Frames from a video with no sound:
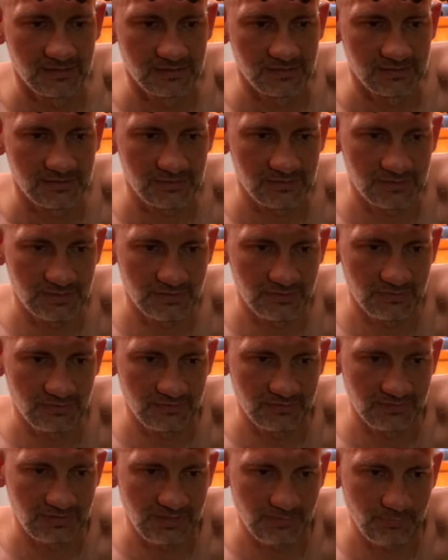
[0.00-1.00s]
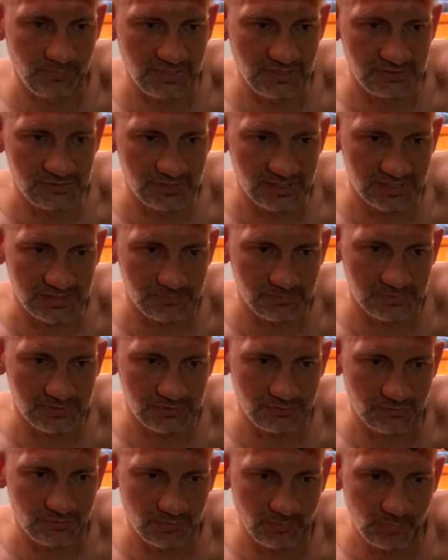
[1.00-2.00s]
So keep the adjustment
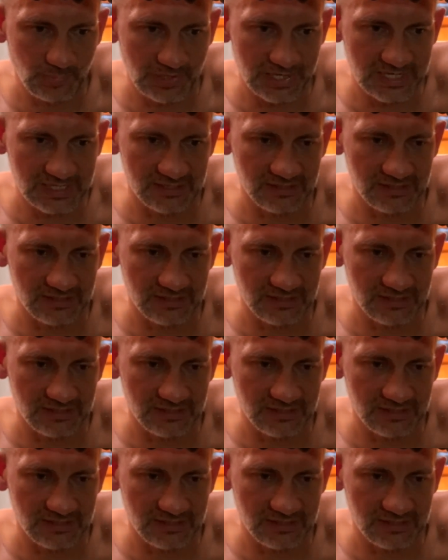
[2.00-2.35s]
screw in place,